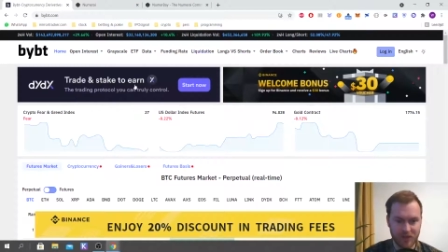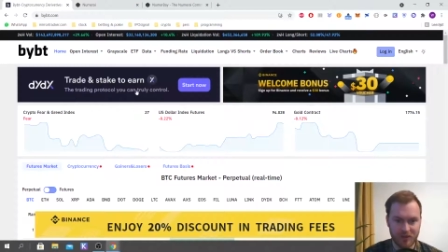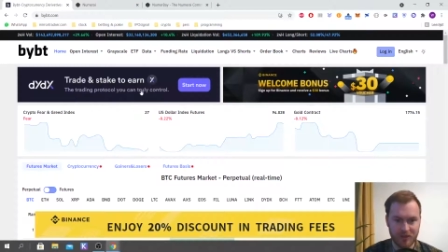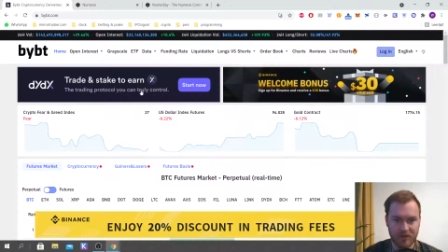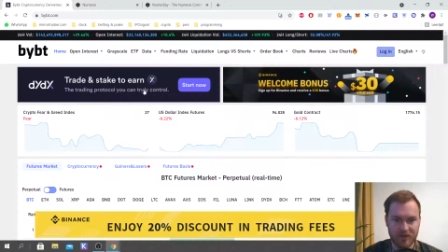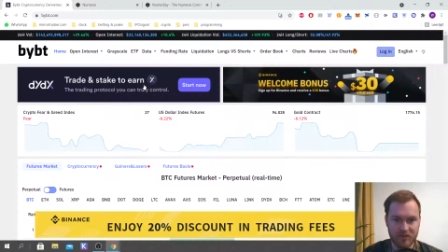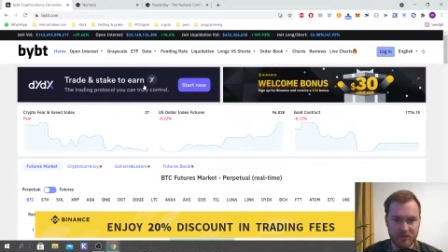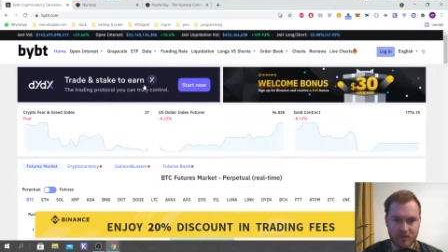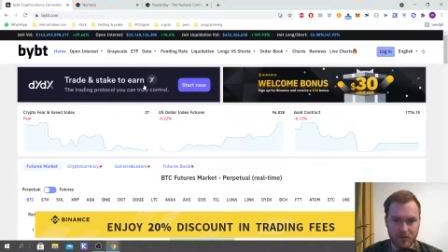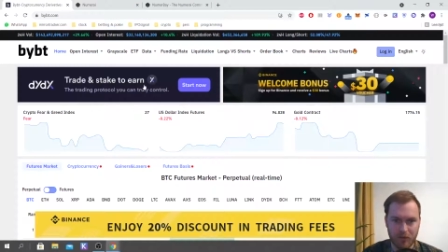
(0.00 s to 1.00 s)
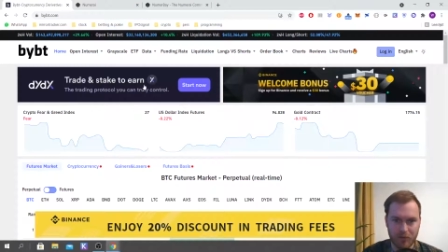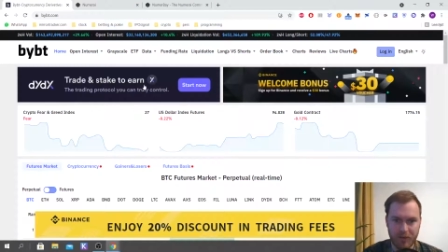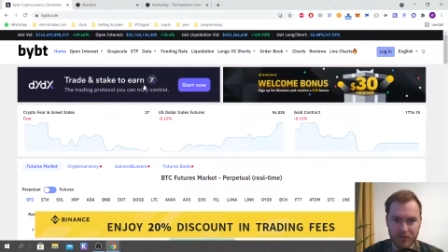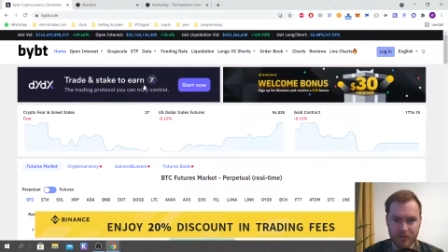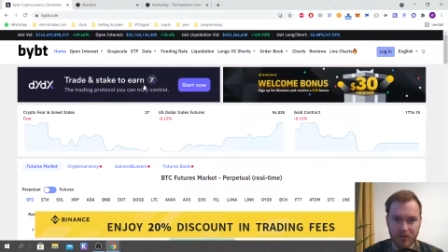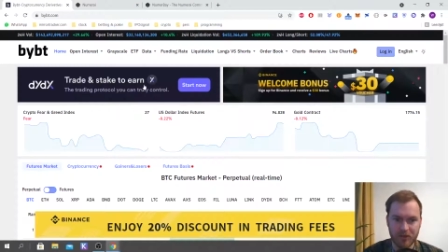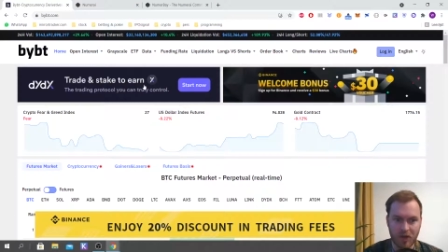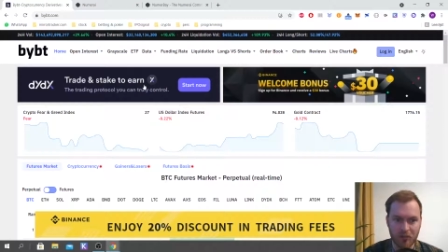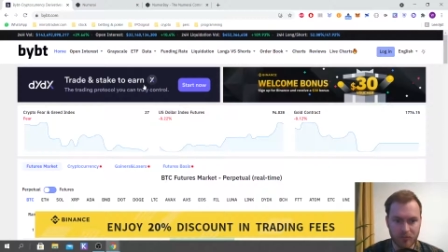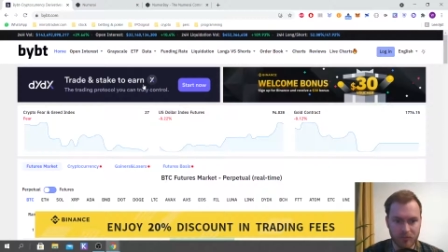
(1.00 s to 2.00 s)
This is
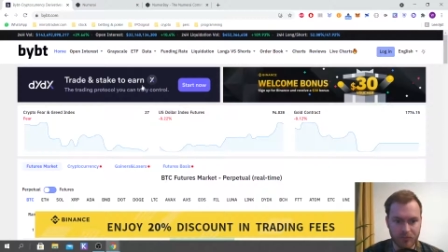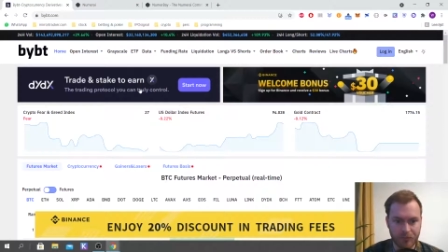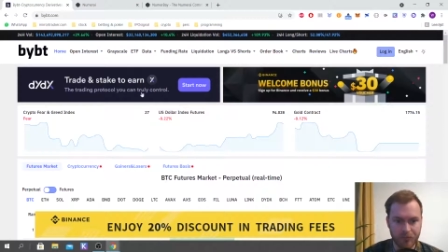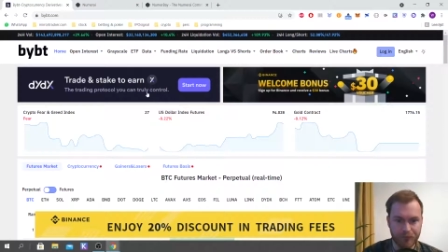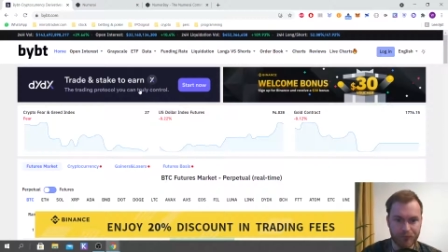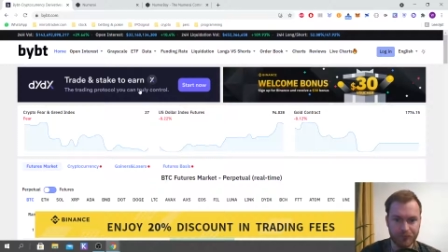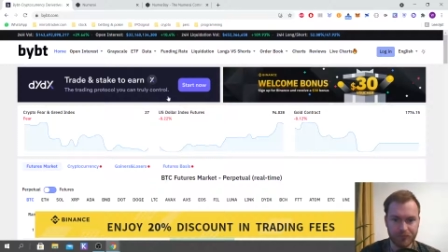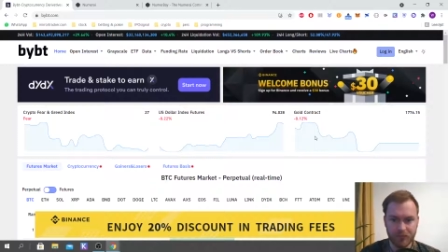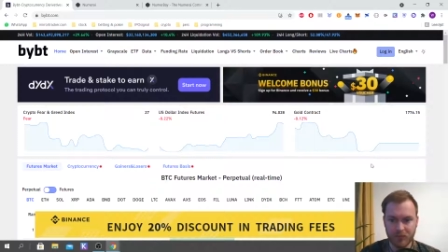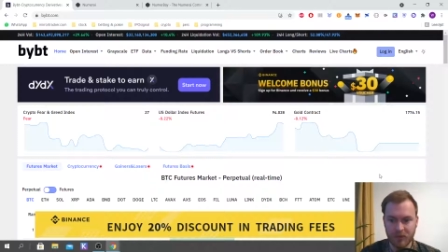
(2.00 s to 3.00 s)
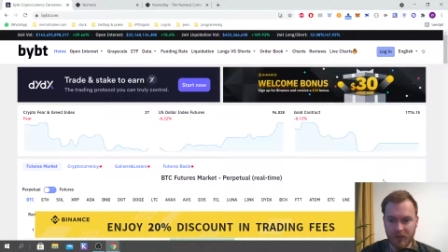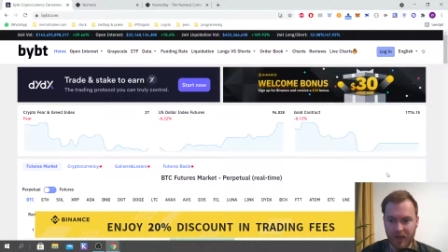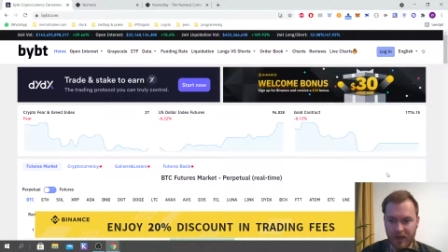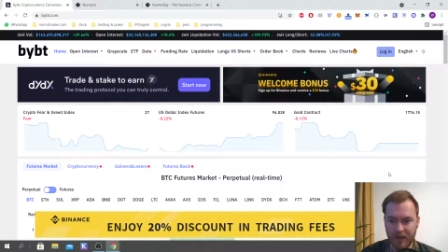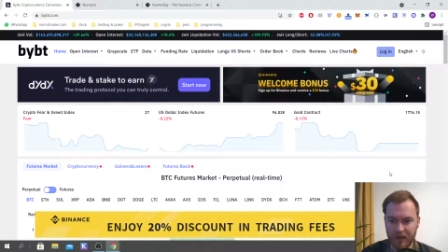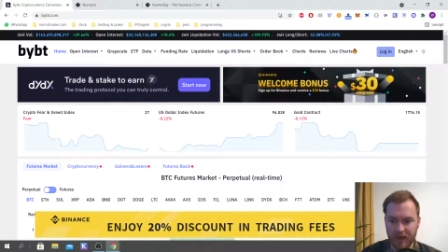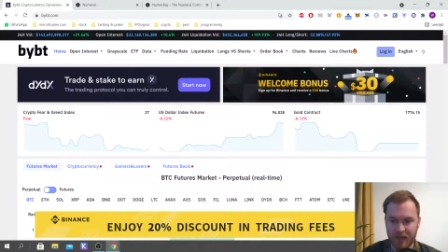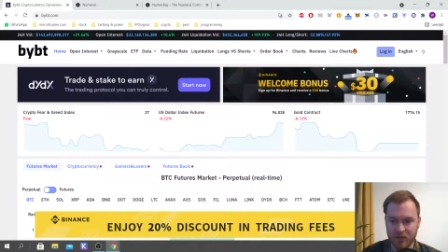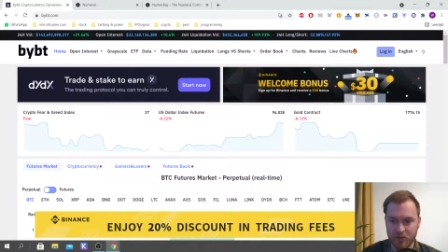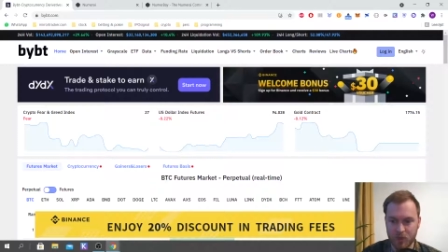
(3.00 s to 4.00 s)
bip.com, and it
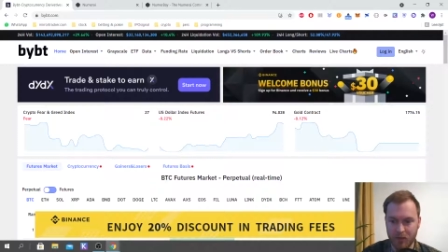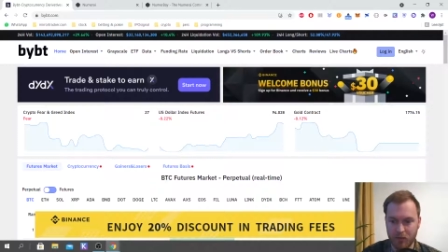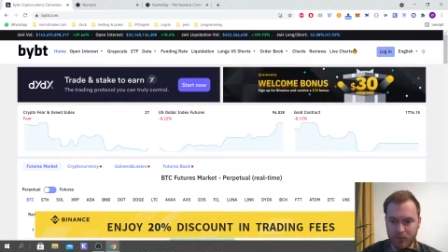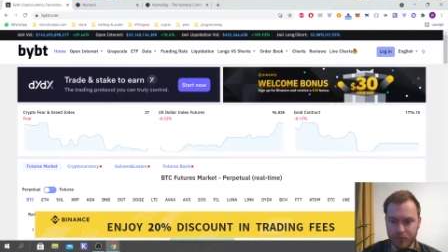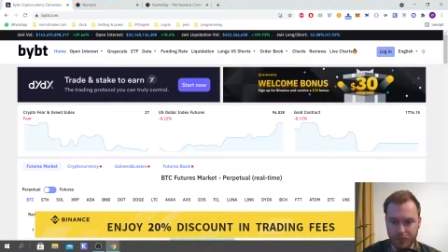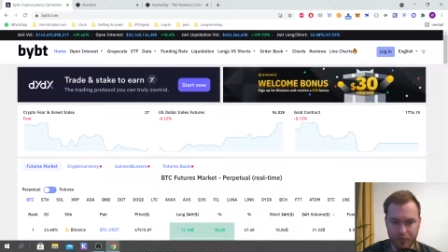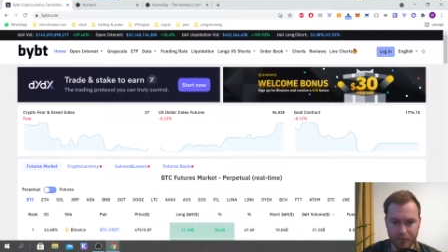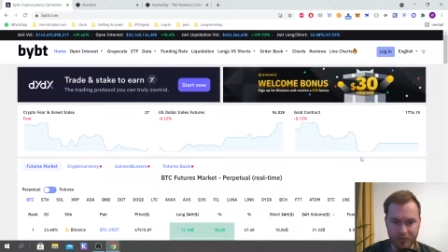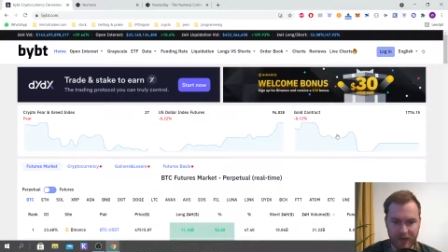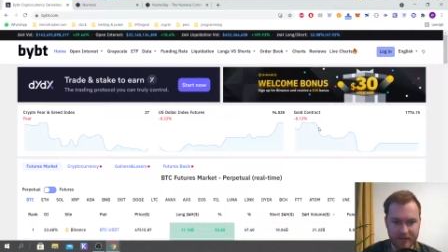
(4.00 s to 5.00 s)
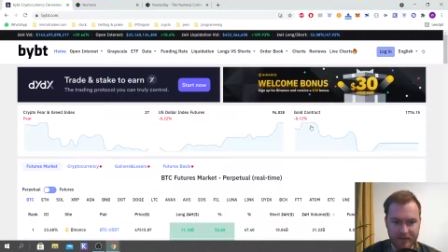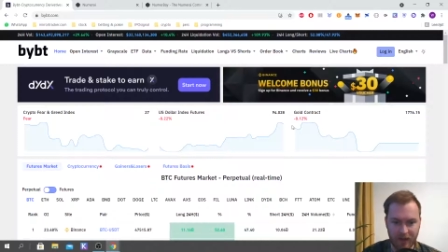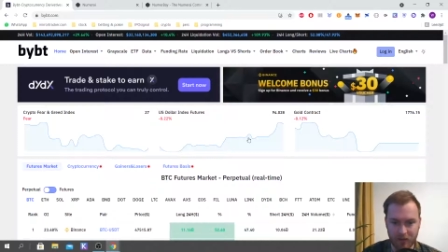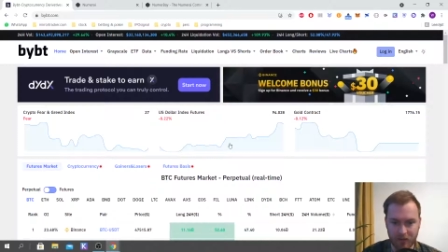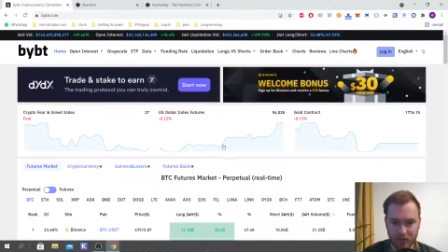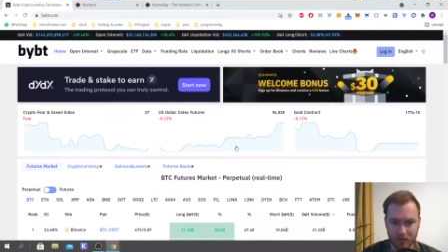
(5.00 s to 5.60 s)
has a wealth of data.